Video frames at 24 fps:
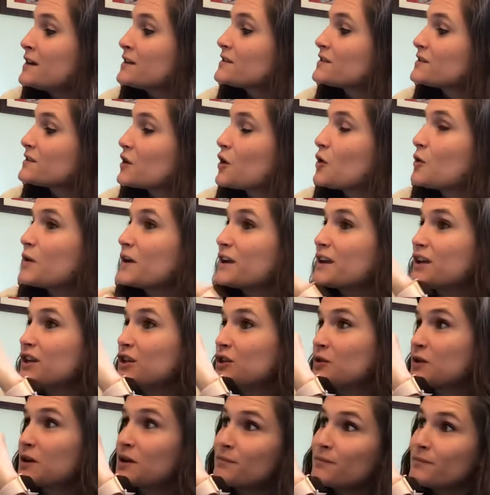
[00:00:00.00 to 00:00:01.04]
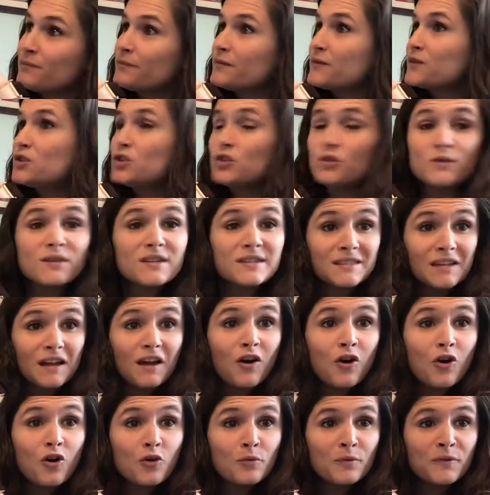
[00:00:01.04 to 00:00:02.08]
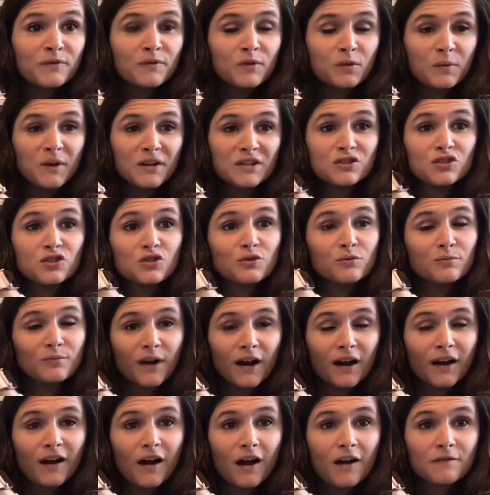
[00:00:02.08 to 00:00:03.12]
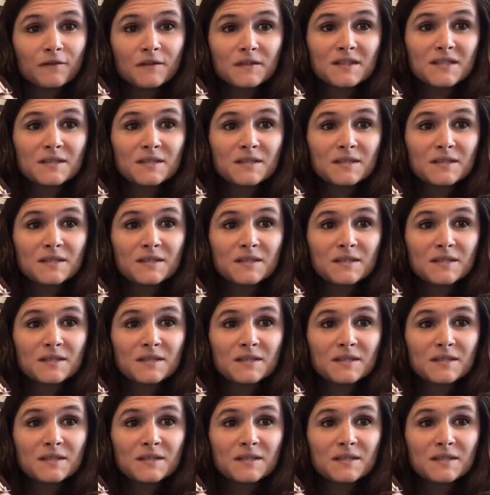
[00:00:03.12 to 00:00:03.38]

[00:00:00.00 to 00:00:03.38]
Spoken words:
So you can do this at home if you want to, mark off a